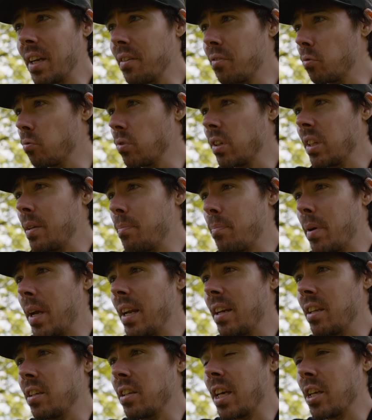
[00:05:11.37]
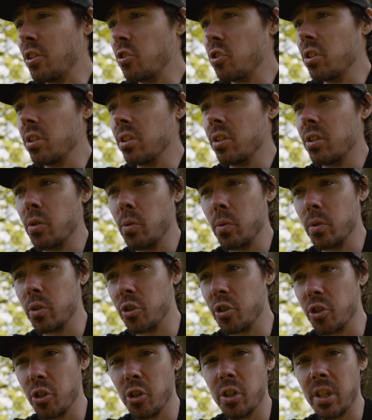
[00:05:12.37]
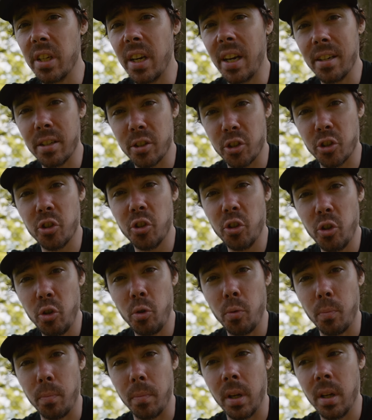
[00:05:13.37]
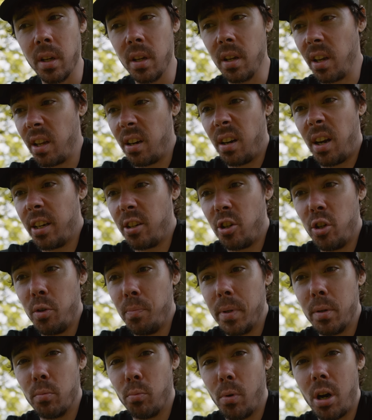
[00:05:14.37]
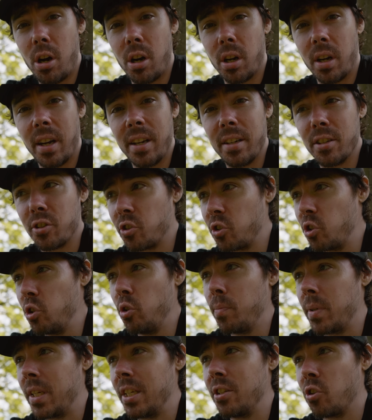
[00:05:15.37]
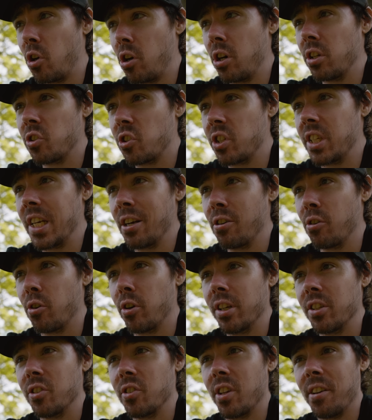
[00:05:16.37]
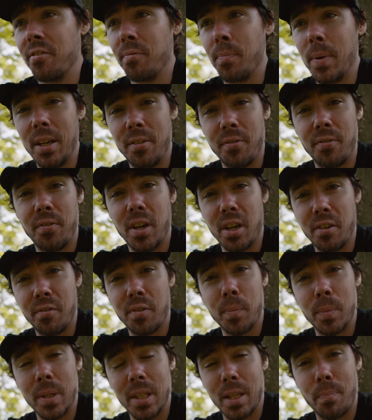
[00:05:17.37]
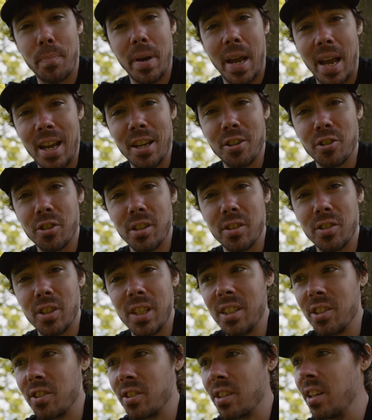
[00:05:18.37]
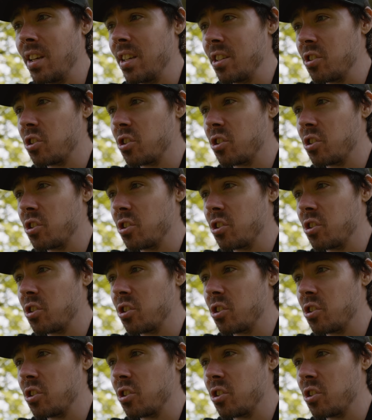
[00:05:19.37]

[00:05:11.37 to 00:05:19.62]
We could never compete with that today, but I've had it. Why would I get that? No flippy screen. Like, we're going back to A7